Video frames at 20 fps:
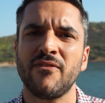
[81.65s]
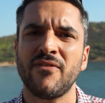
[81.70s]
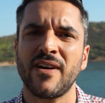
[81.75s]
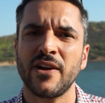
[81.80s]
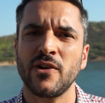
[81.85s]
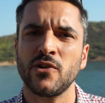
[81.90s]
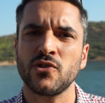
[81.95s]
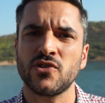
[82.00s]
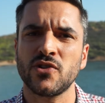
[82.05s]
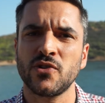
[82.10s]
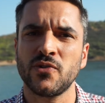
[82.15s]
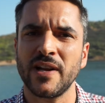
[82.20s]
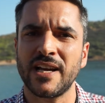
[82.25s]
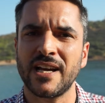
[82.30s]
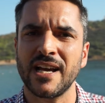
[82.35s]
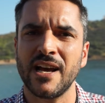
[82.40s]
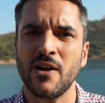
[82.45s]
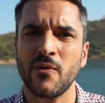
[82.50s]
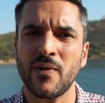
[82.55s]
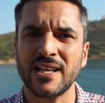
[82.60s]
various Greek
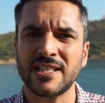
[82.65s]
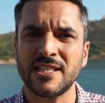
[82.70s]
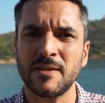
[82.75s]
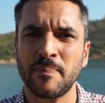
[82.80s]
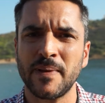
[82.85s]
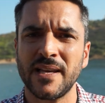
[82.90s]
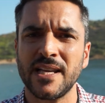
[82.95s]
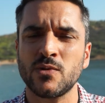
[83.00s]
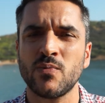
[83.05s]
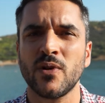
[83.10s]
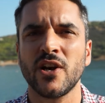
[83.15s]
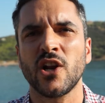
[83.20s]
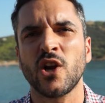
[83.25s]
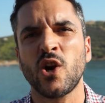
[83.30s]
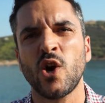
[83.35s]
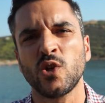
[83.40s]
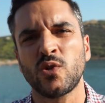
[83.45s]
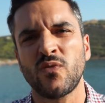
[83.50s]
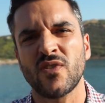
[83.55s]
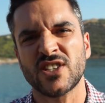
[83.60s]
uh, recipes. We're
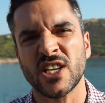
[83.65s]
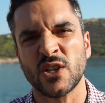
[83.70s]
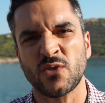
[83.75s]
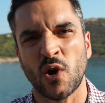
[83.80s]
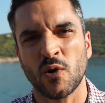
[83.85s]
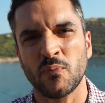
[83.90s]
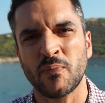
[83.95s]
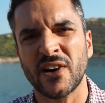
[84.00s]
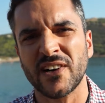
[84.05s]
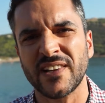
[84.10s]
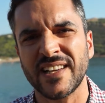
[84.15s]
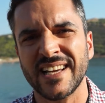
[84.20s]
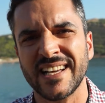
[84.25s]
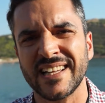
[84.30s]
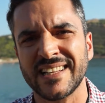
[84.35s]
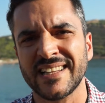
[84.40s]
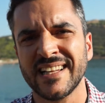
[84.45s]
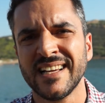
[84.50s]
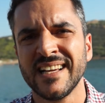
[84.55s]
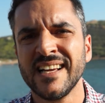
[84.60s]
gonna go to the central market.